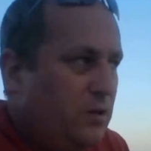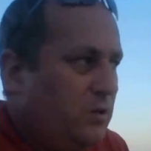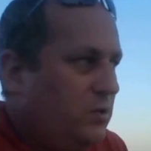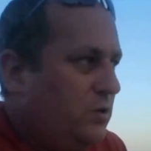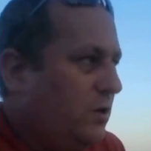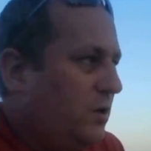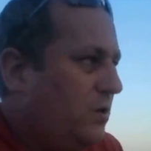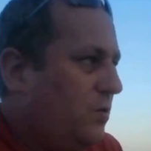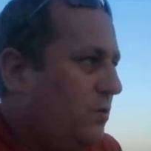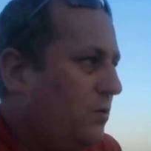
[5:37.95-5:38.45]

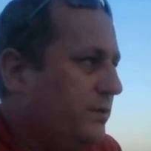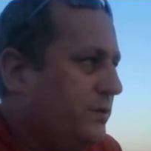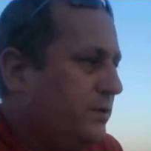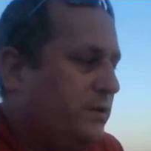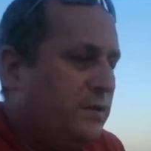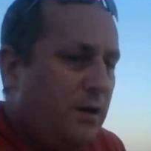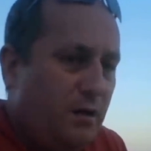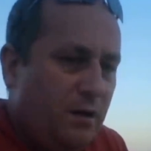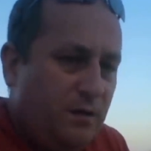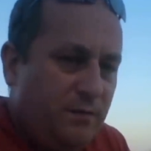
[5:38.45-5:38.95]
You're causing
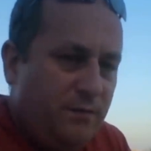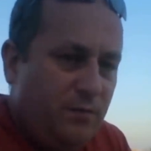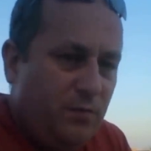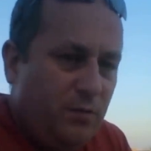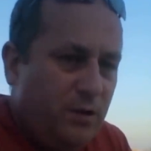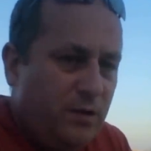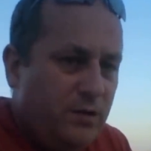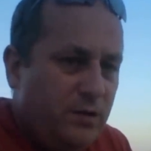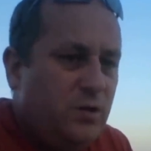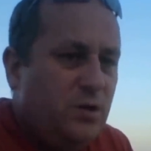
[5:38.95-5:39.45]

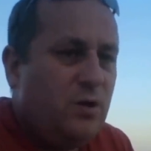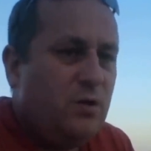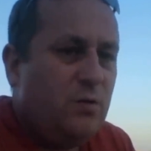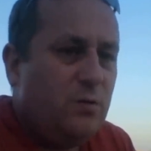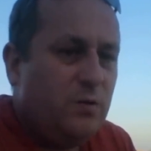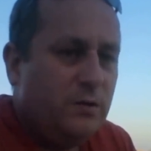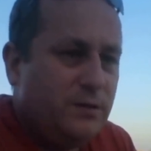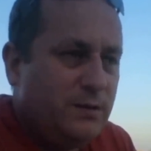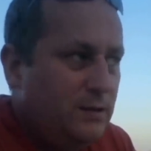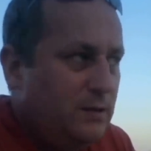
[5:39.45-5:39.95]
typhoid, you're
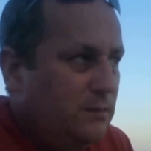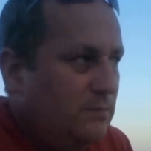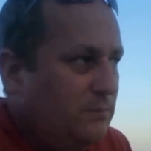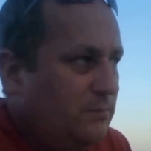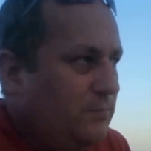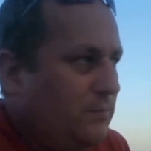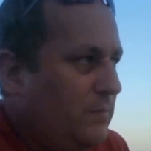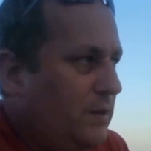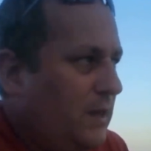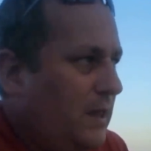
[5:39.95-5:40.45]

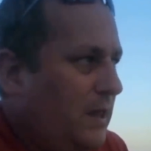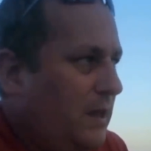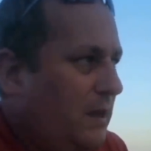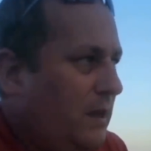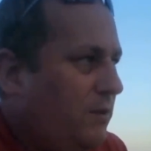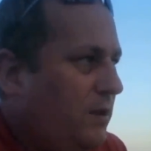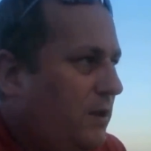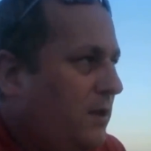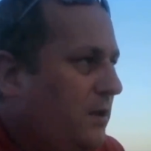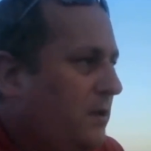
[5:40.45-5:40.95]
causing
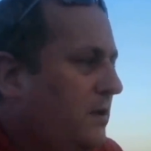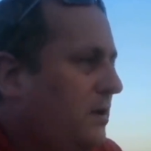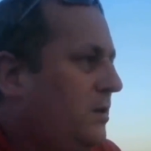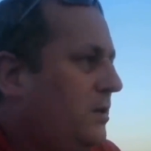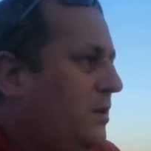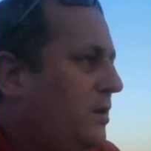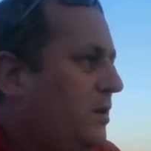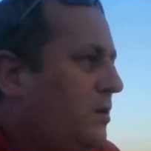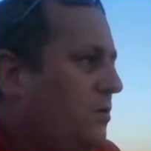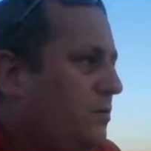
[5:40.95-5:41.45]
malaria,
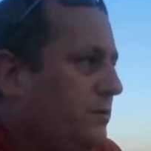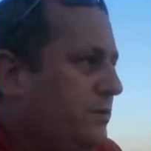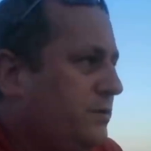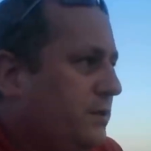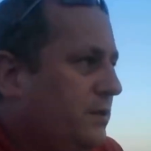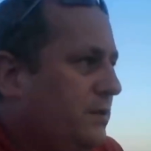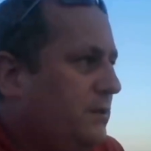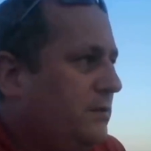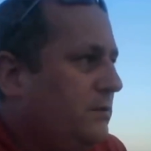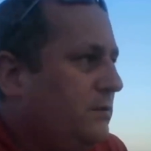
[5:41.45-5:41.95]
you're
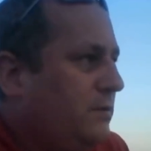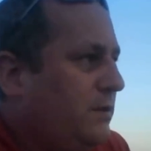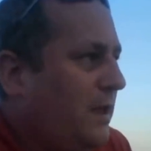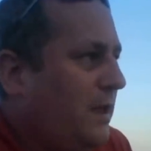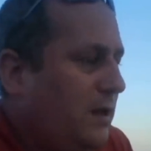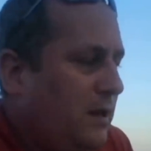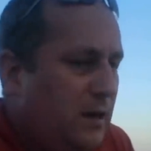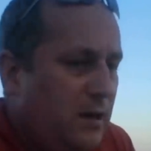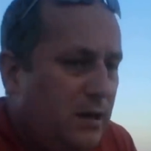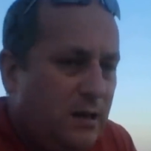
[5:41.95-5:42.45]
causing
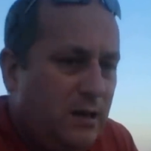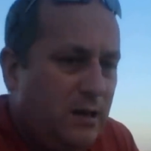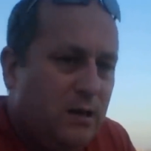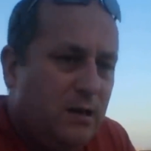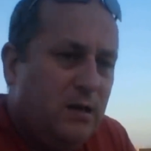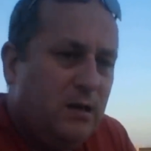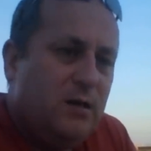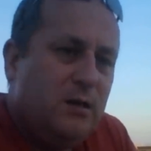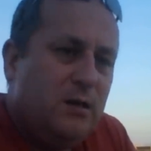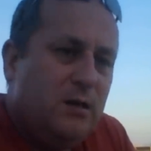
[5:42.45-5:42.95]
dengue,
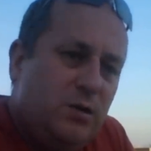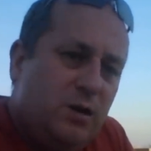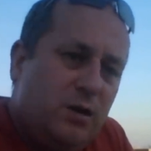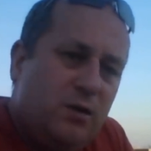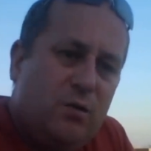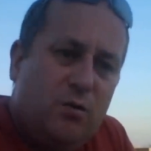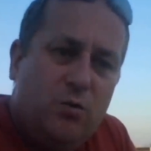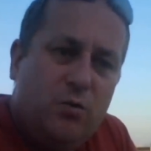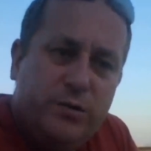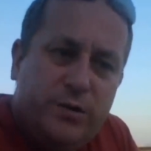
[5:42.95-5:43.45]
you're
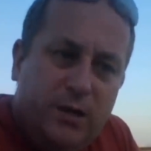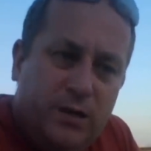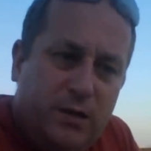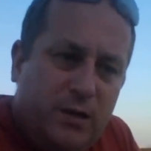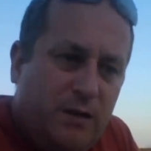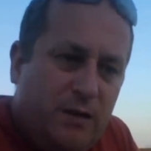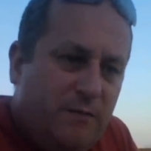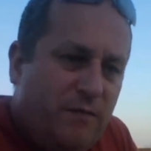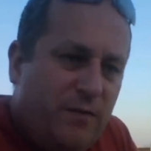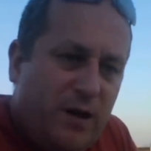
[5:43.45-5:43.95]
causing
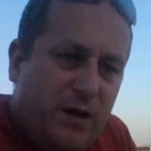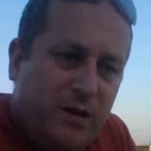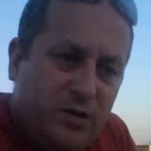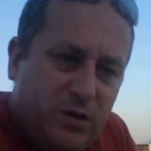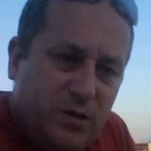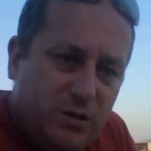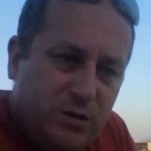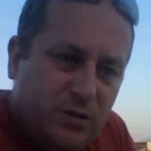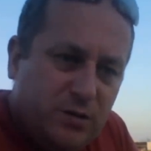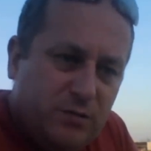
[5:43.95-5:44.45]

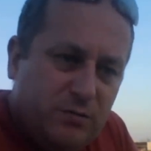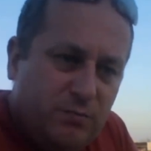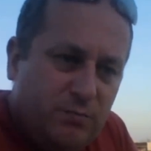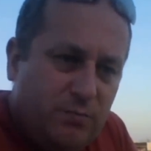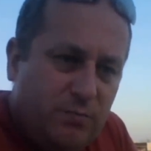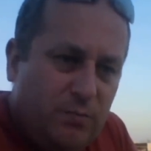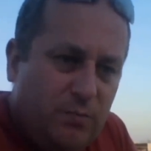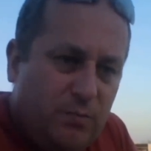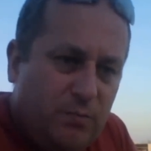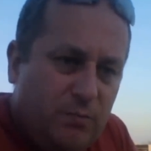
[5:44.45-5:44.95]
infections
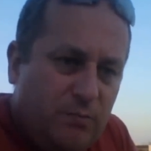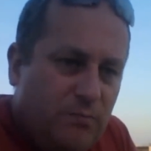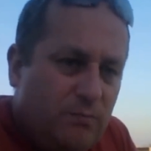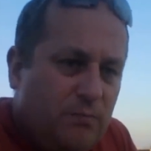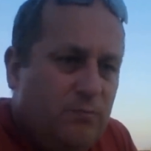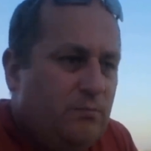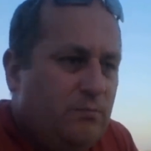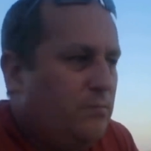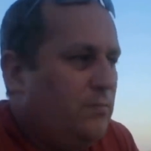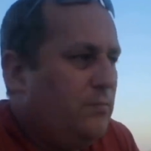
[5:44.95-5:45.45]

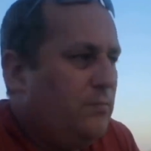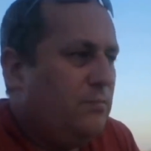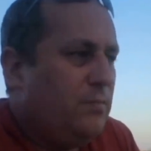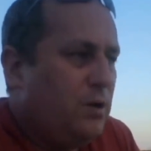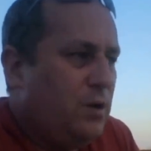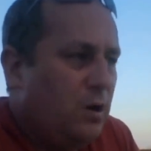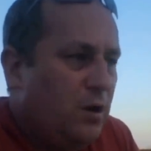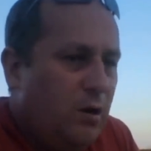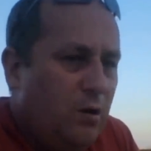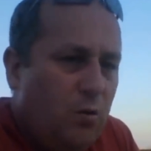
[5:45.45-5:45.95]

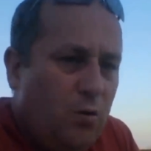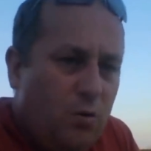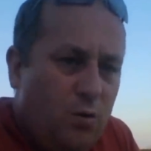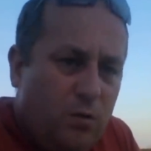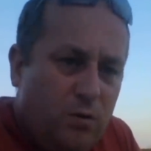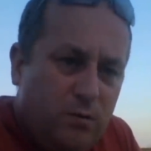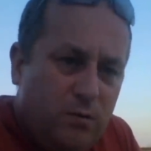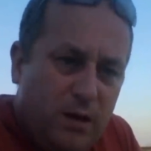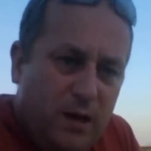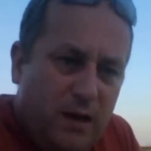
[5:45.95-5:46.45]

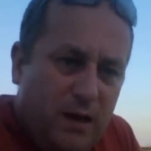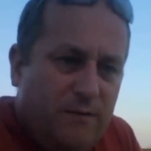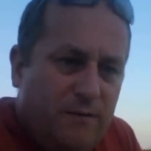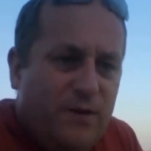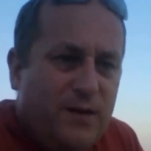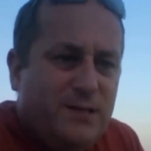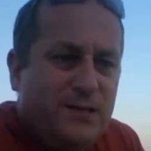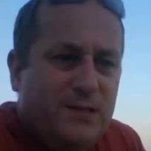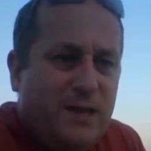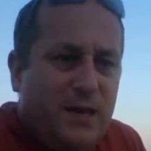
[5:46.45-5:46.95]
galore,
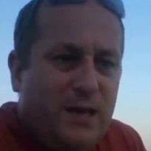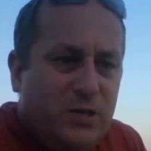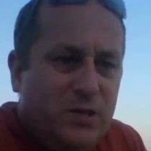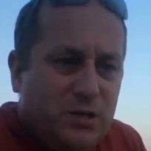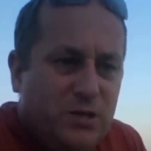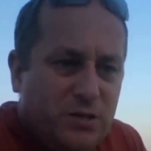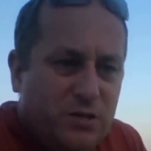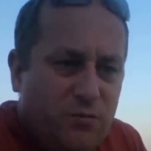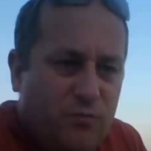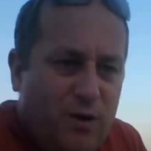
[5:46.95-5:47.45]

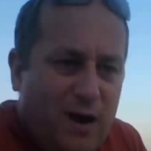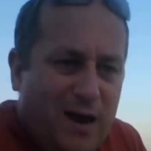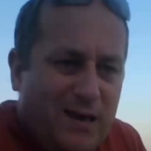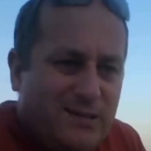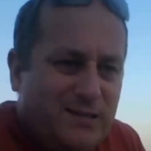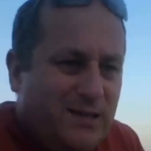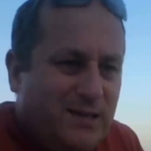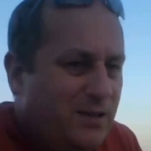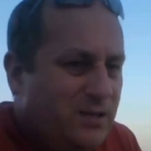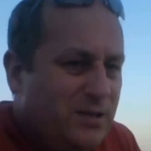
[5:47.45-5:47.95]
infestations of
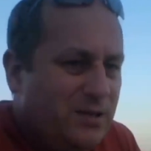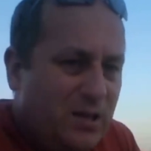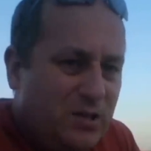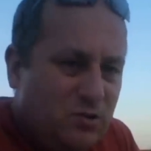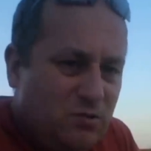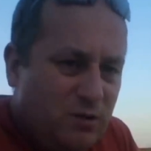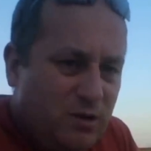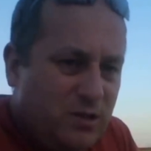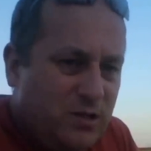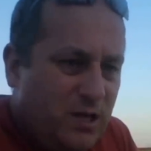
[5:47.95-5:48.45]
rats,
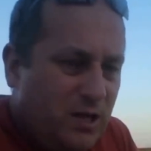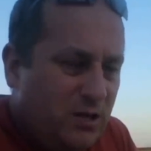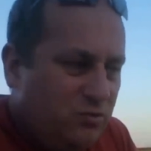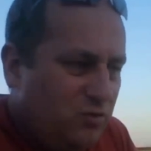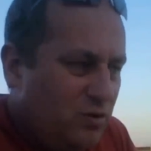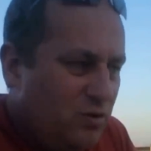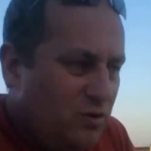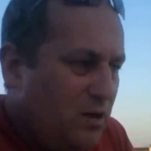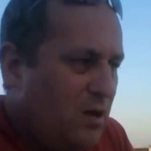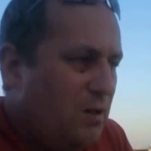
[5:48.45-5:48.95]
etc.,
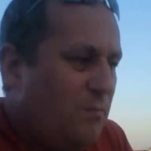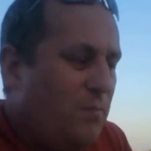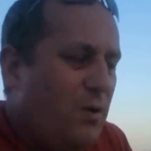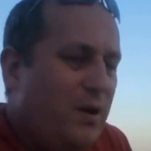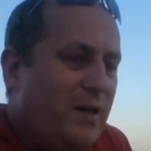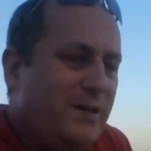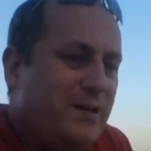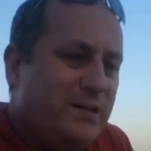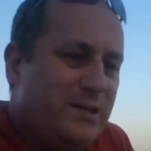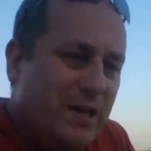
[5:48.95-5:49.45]
etc.,
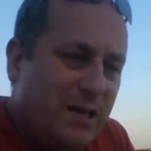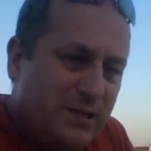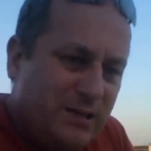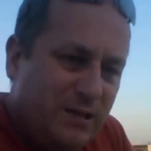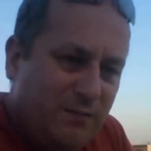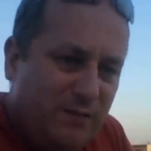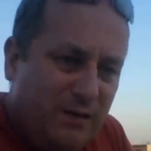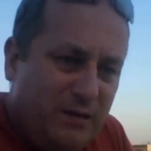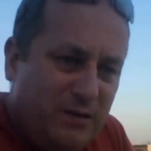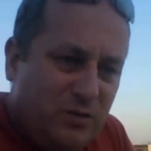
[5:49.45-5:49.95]
by
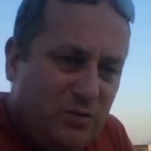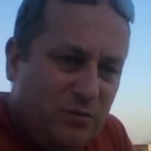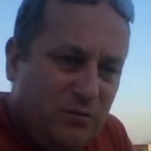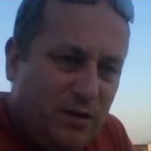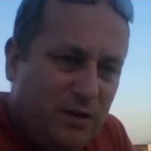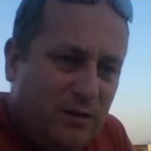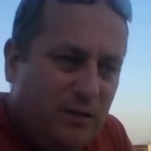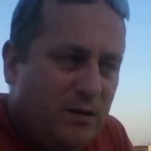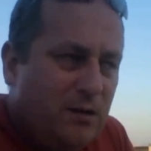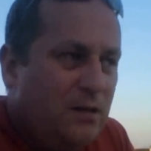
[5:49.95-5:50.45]
excessive
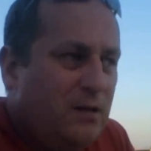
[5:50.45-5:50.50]
littering.